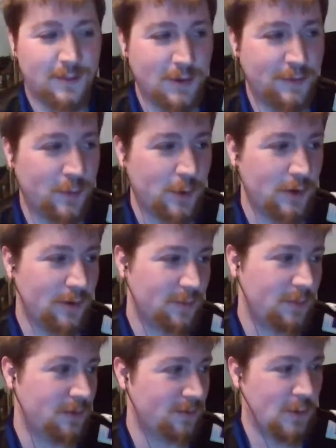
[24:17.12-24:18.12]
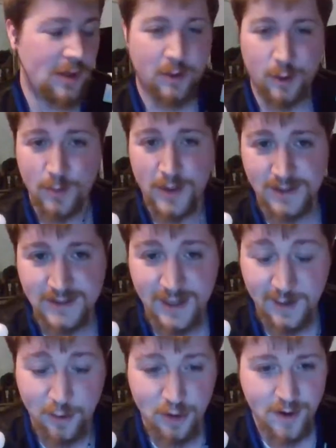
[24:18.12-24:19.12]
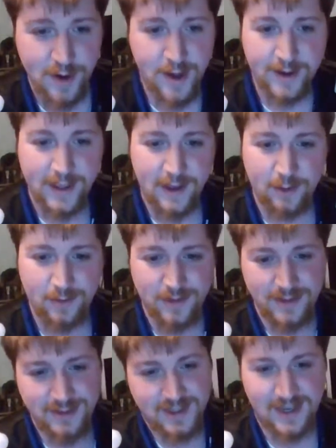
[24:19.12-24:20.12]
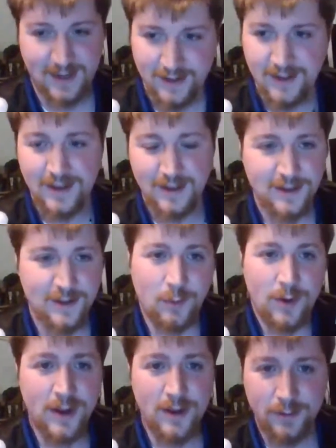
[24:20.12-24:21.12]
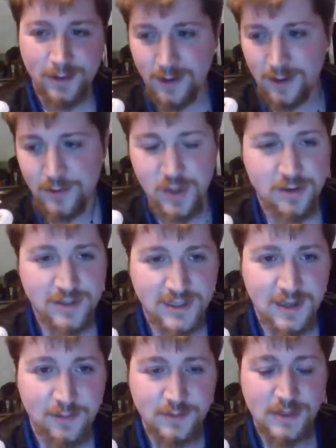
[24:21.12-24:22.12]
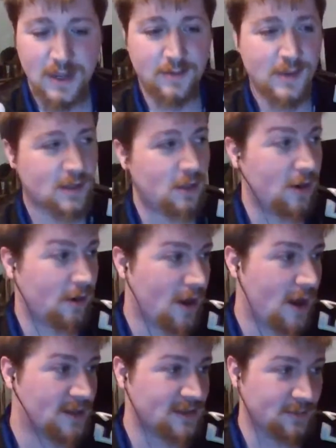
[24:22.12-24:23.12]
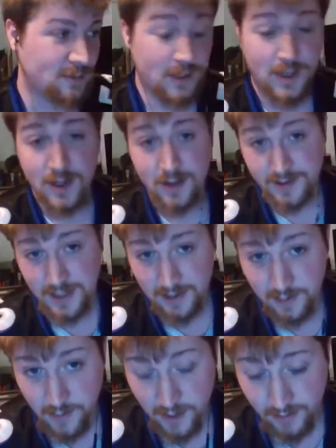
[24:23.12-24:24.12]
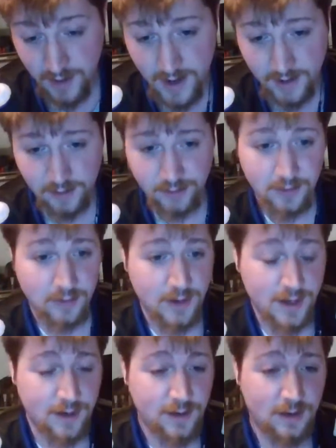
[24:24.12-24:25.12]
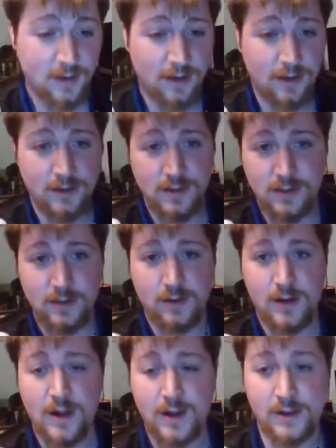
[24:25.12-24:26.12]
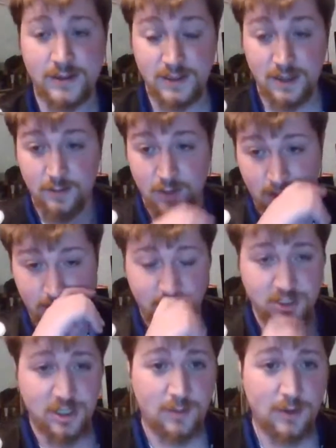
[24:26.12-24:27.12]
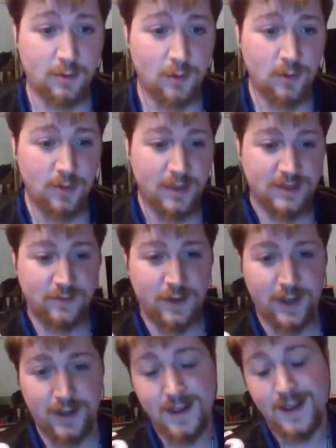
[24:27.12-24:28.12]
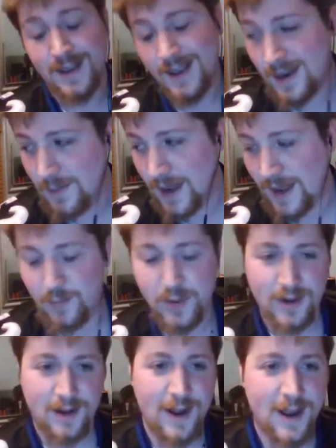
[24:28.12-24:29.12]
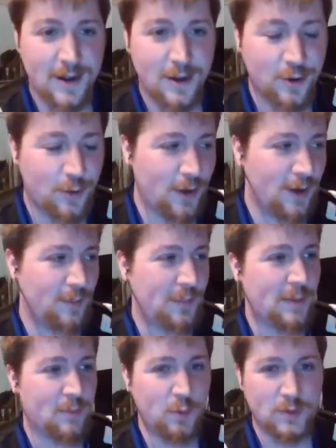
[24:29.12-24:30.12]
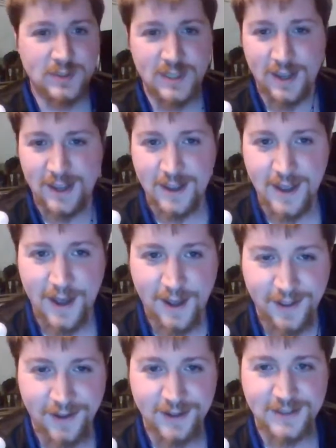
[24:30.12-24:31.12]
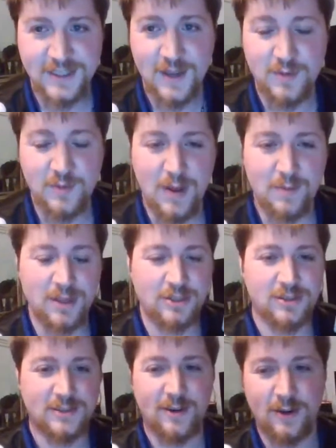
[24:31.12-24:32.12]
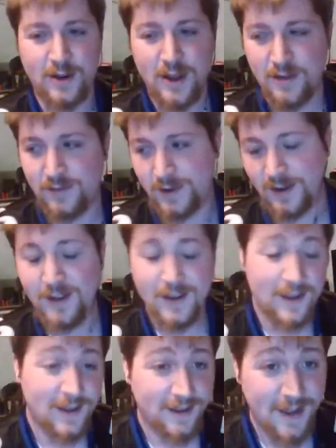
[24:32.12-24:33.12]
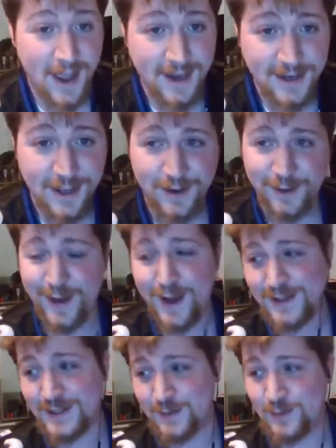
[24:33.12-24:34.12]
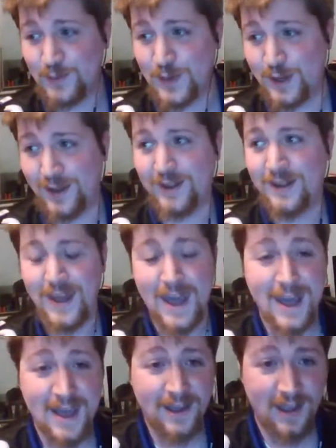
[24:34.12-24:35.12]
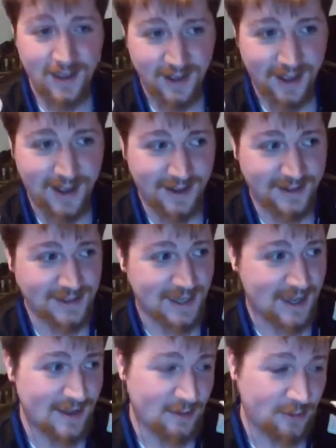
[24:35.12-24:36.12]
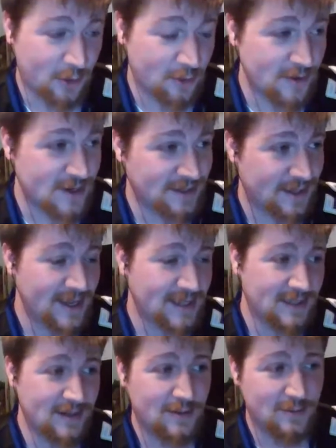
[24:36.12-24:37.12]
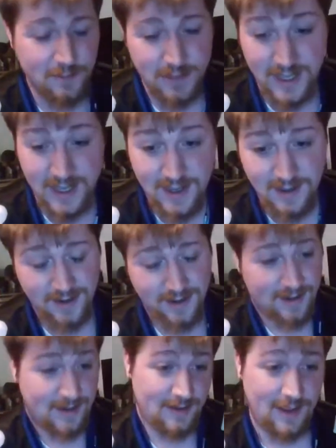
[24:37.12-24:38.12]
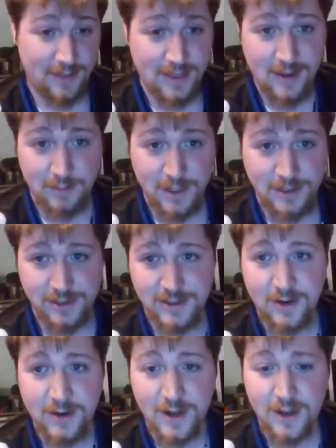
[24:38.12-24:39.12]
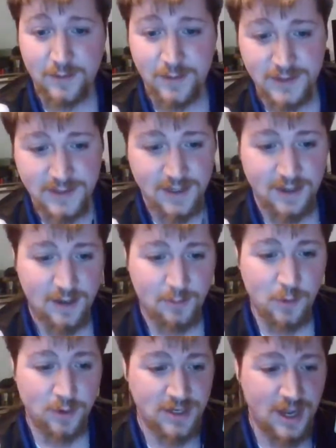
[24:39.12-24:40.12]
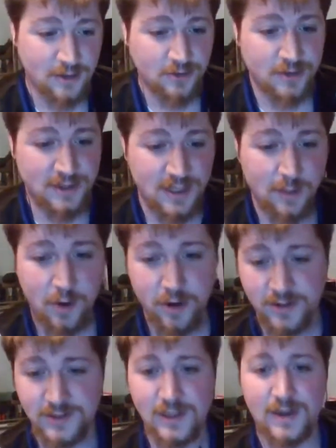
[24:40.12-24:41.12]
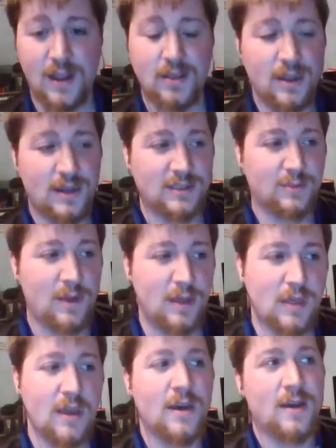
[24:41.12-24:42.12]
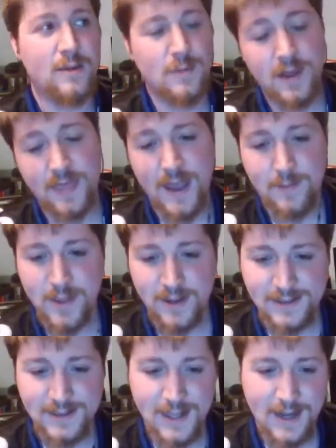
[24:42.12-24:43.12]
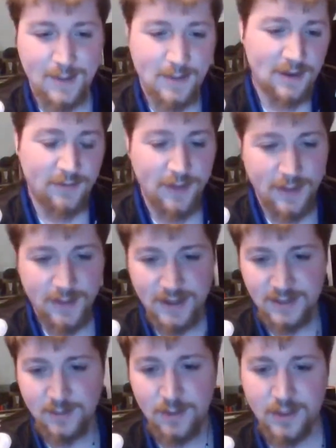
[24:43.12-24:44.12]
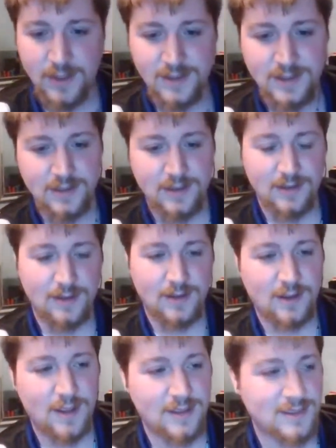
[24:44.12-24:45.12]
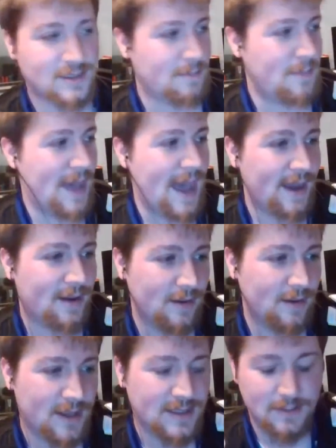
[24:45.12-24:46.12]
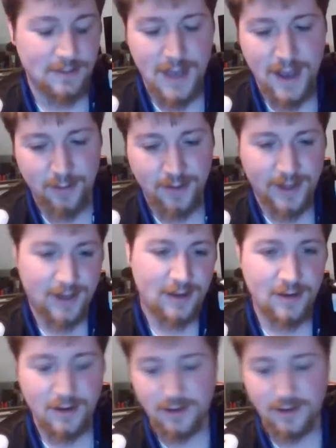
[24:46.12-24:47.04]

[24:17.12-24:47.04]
before, whether it be a sub or a knockout? It's like, whatever. You sub Devin Clark, awesome. I'll tell you what you're not going to do. You're not going to sub Jimmy Crute in this fight, in my opinion. I know people will say he got subbed by Misha Cirkunov, and yeah, he did. Awesome. But A, I say he learned his lesson. B, I think Misha Cirkunov is a more dangerous sub artist than Anthony Smith. But that being said, I mean, if Anthony Smith gets the back or gets the mount, like,